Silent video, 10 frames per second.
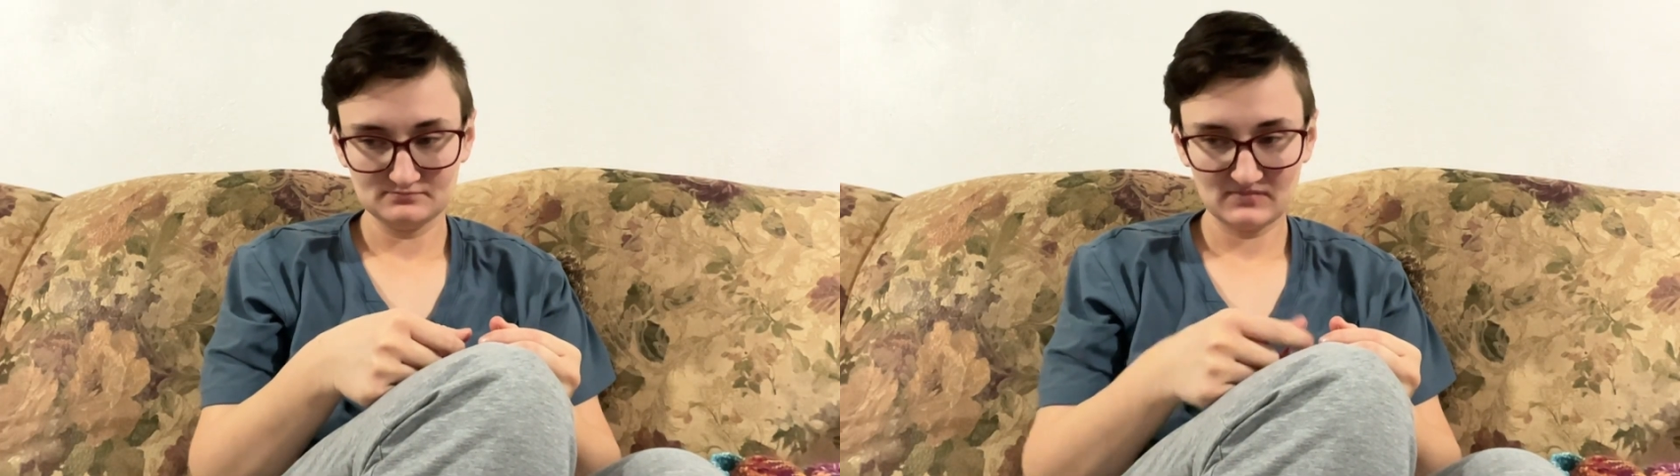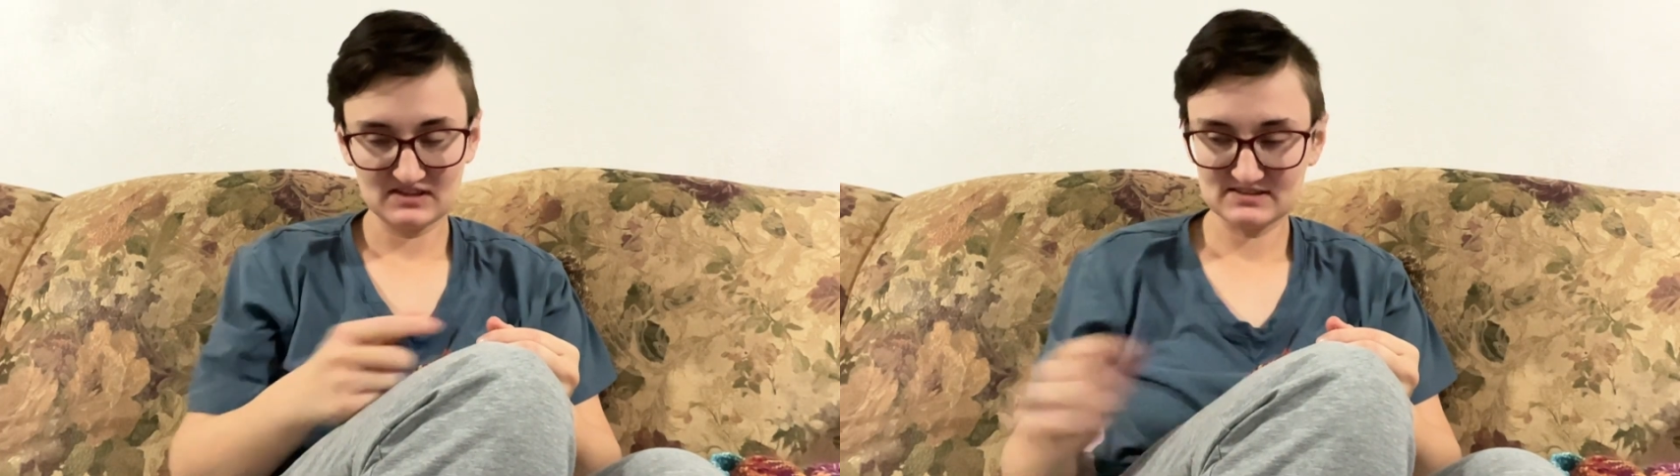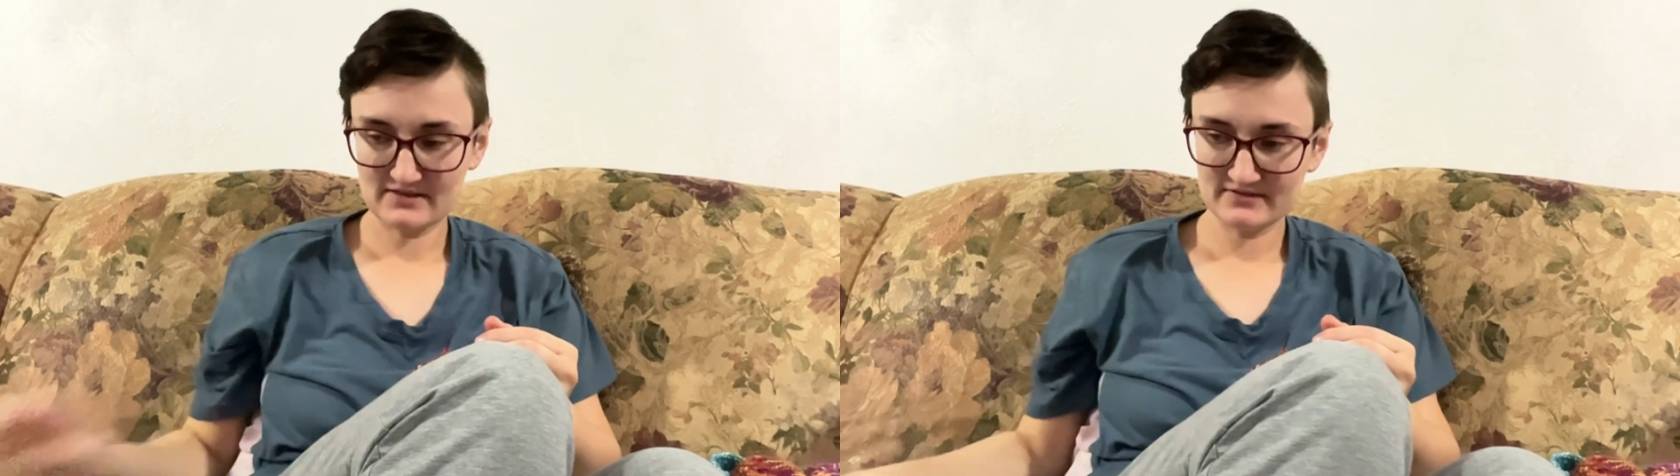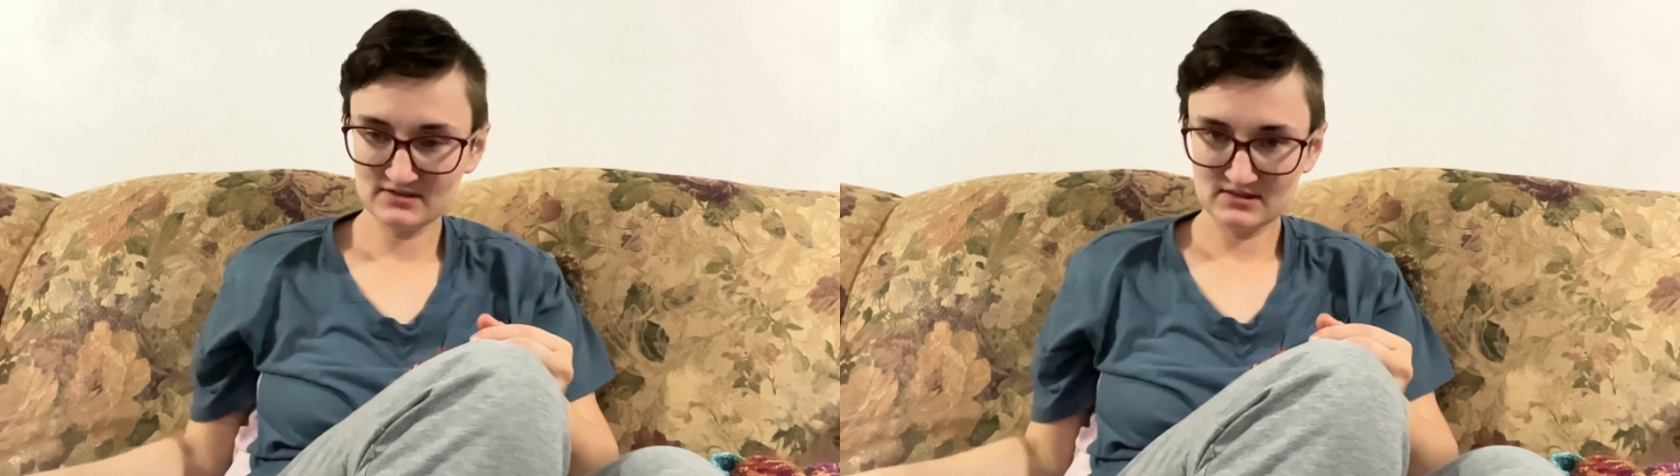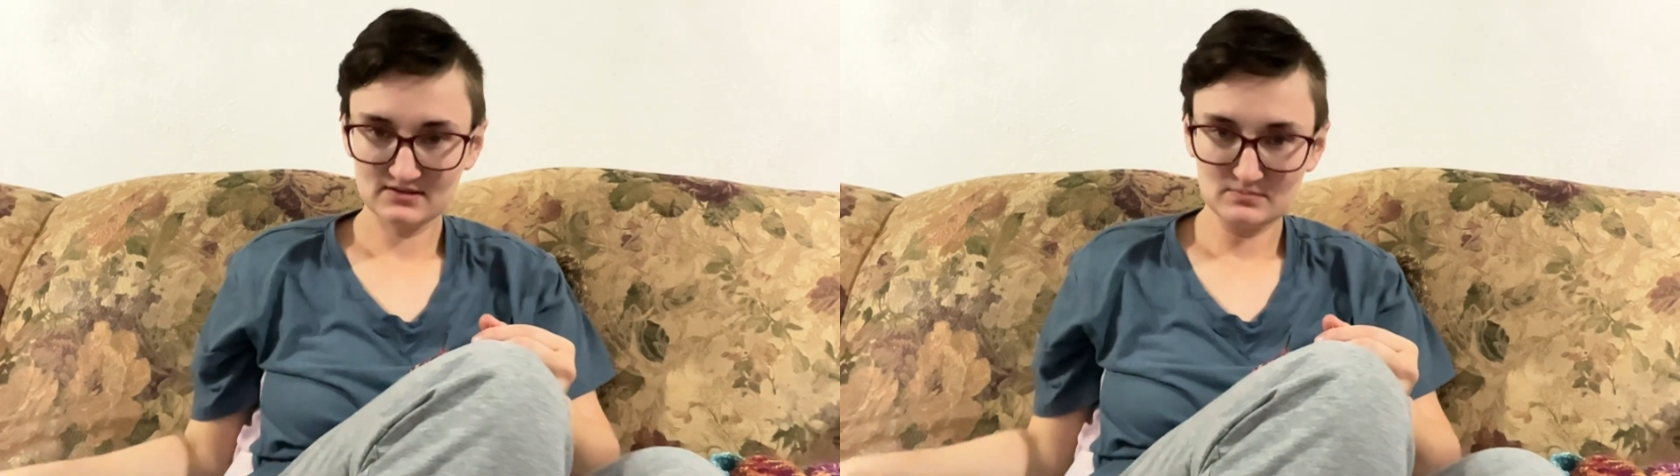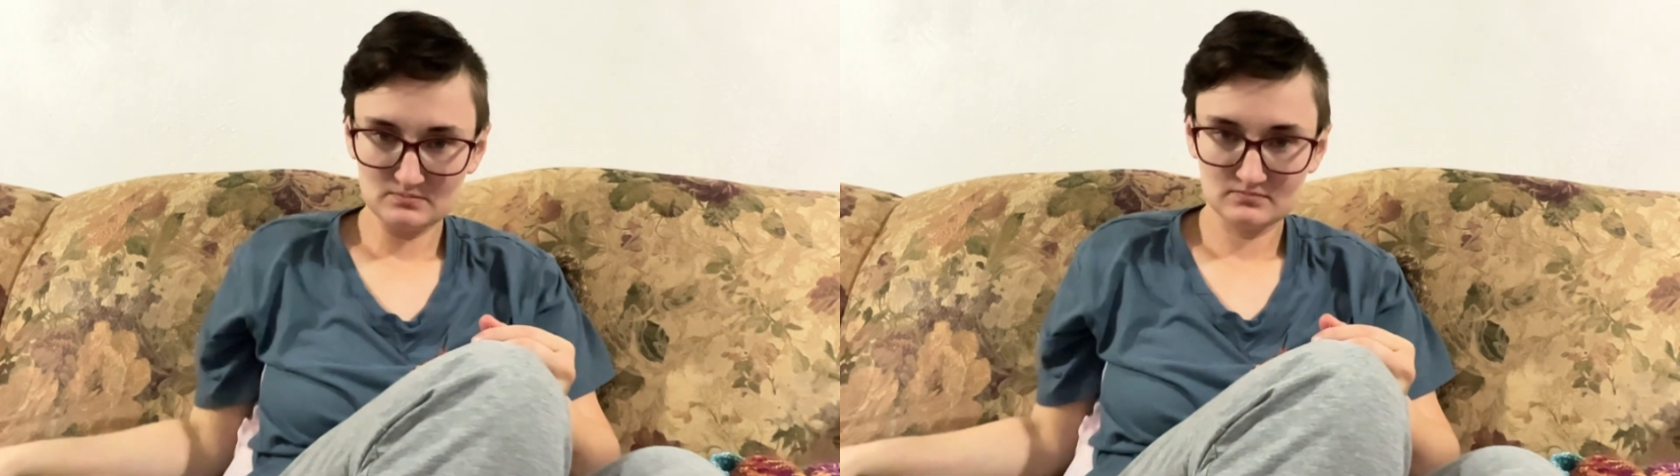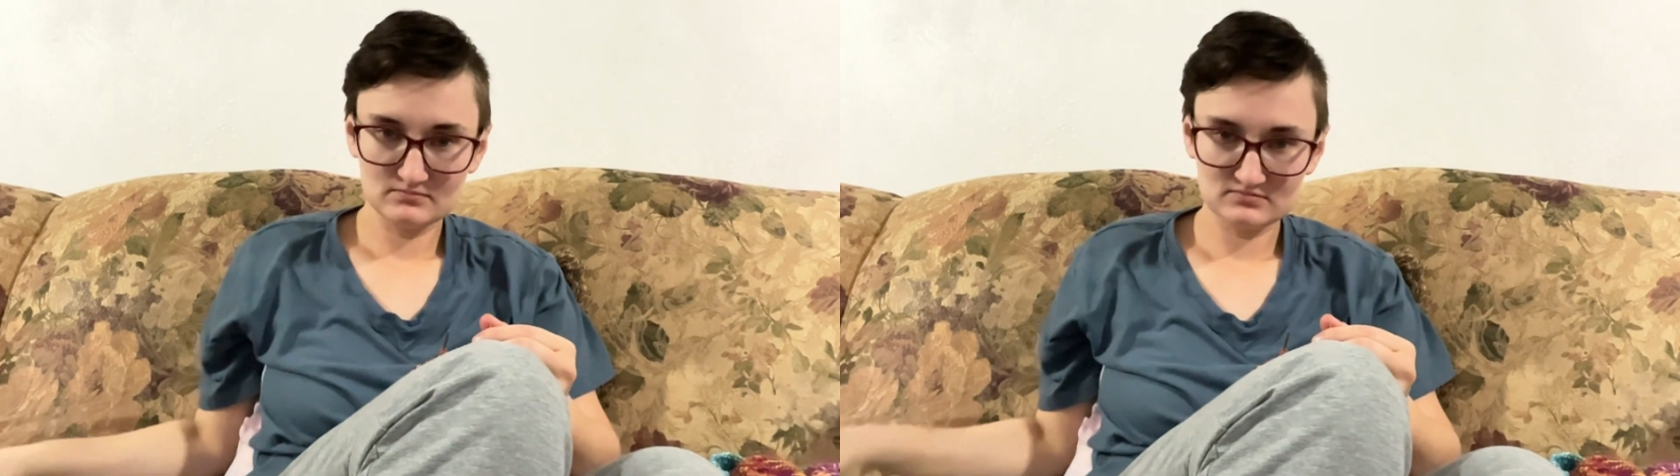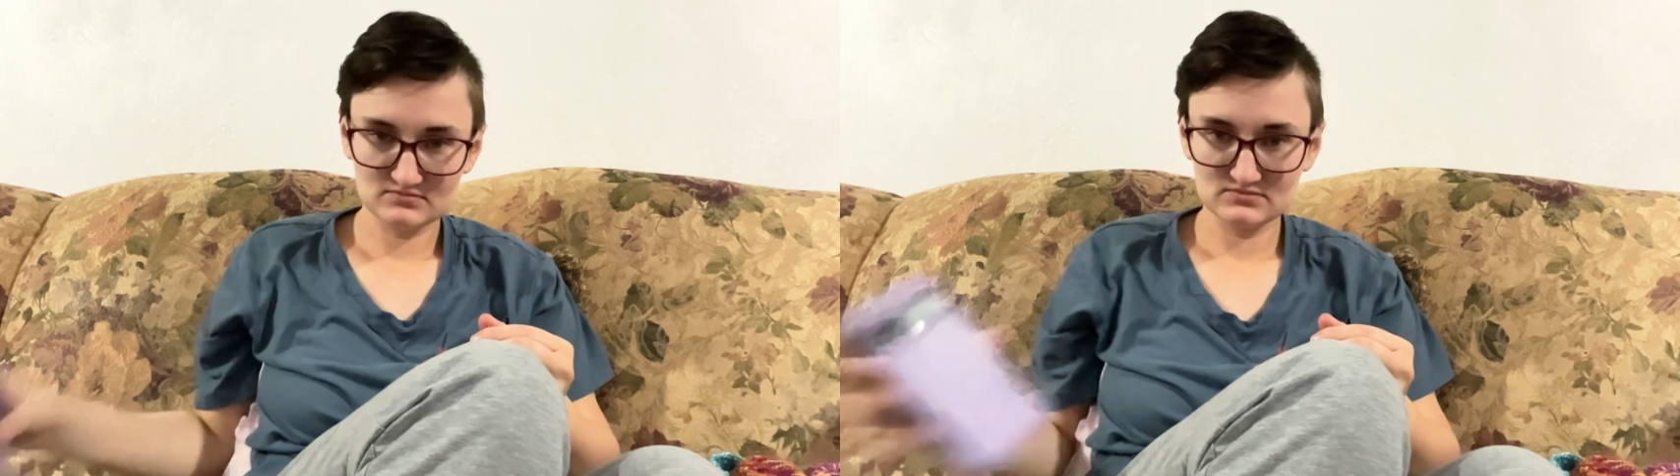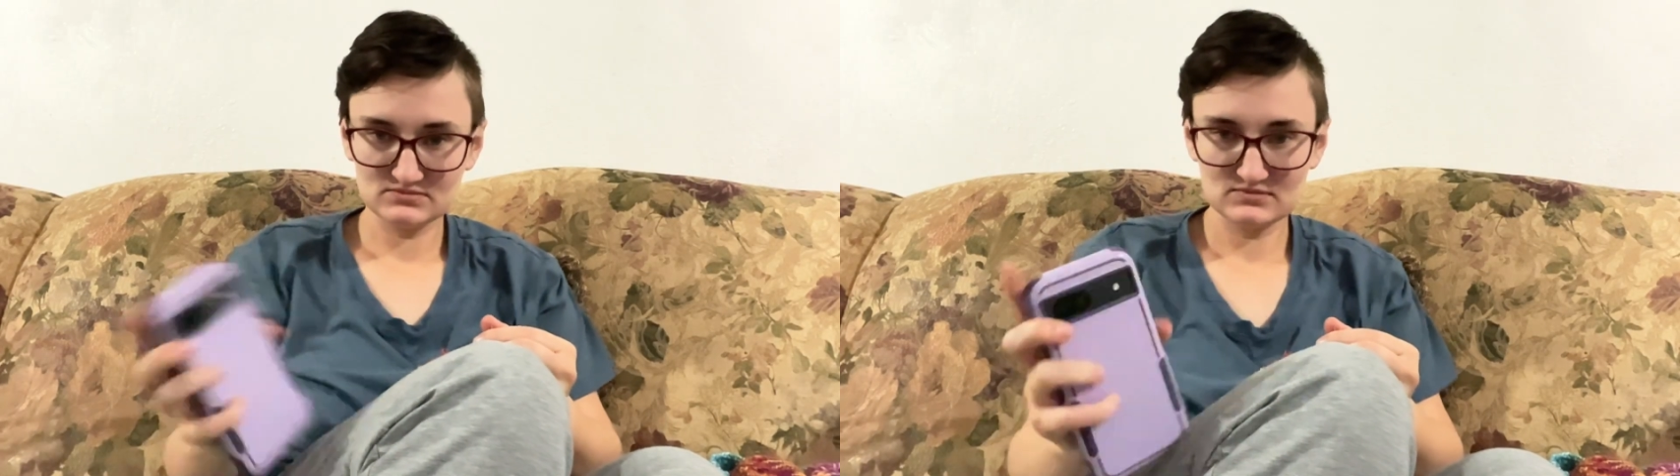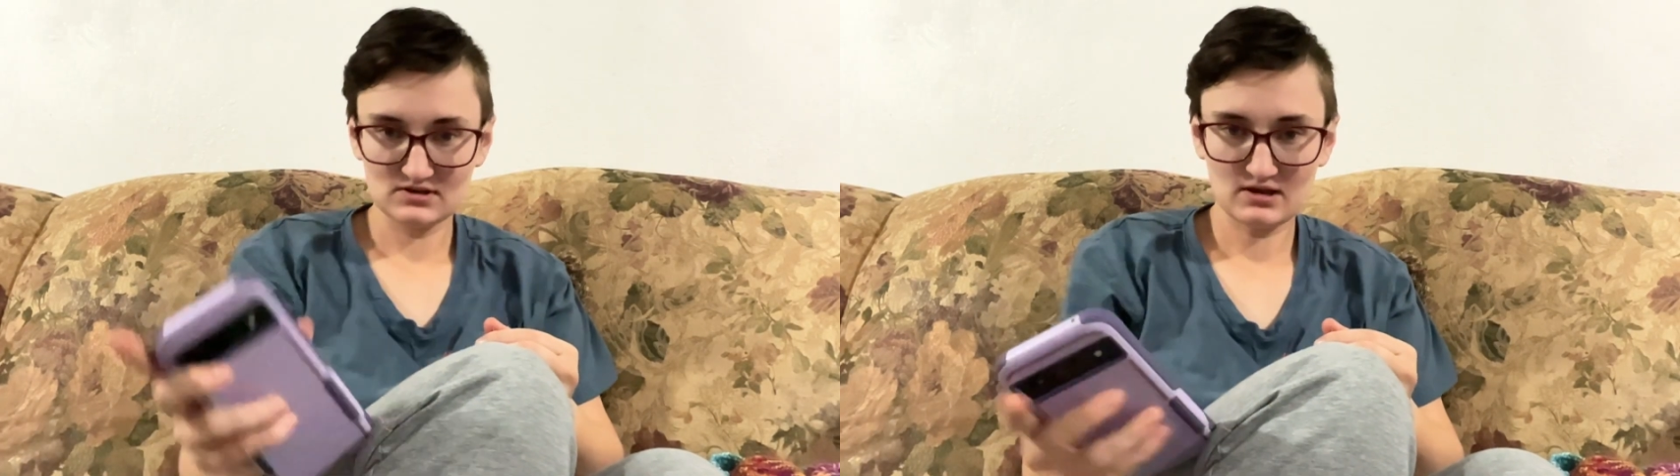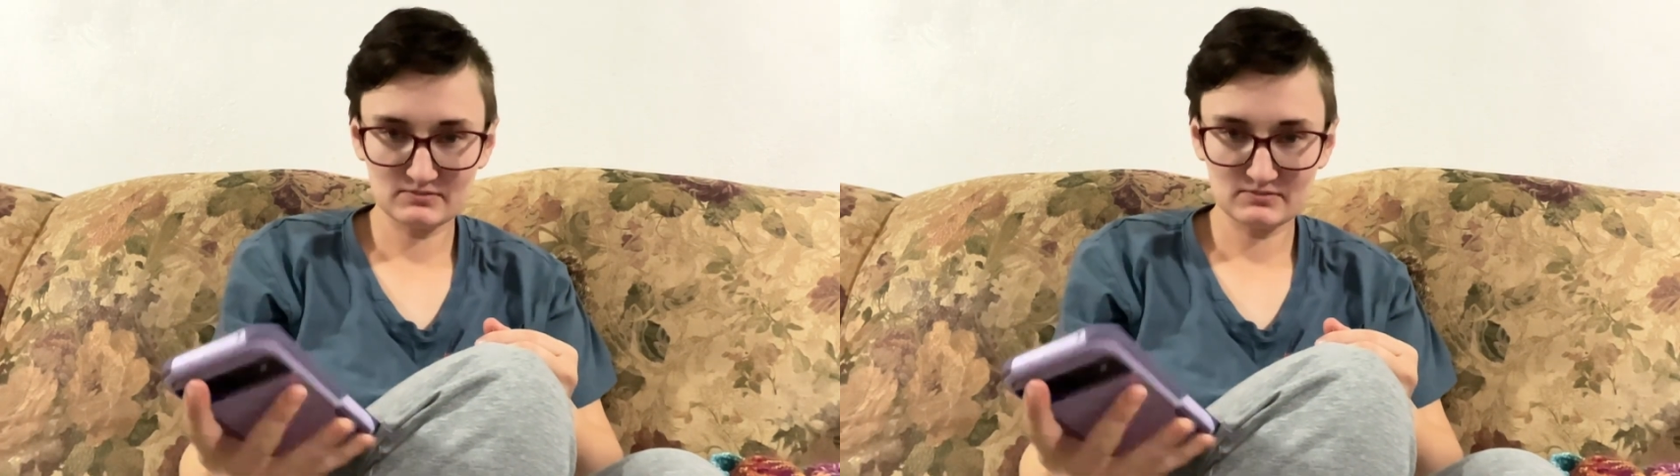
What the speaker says: the 7th. I